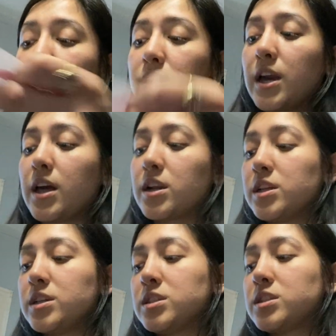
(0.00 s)

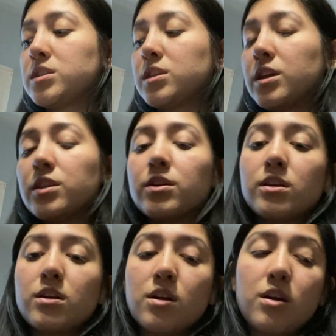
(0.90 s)
catalyst
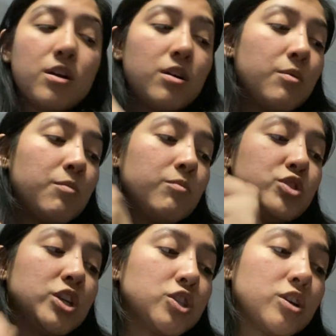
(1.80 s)
either
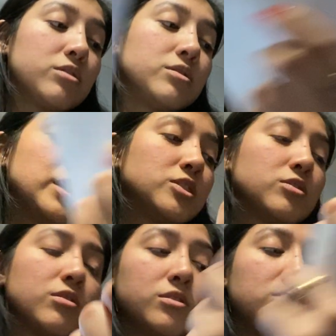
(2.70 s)
change colors faster
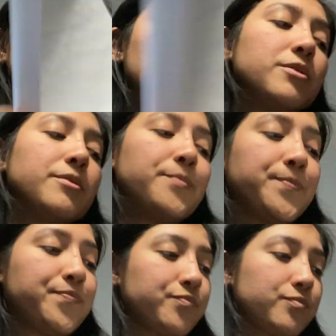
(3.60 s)
or a little slower.
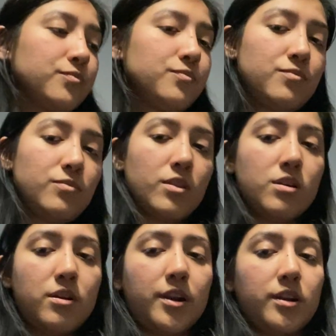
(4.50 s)

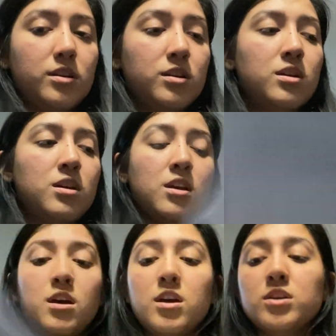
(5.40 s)
All right.
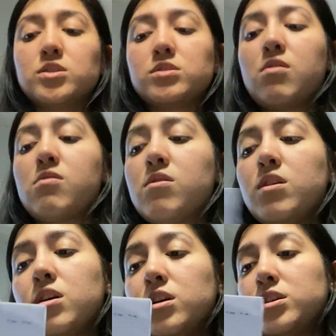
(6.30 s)
So
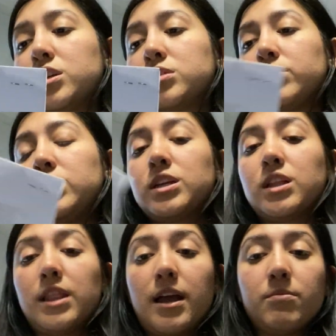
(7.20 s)

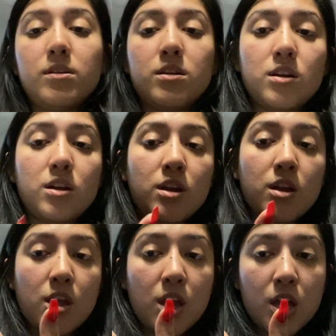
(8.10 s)
explaining lab
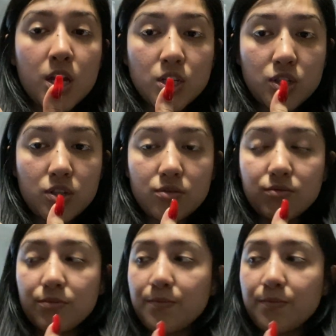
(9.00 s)
2.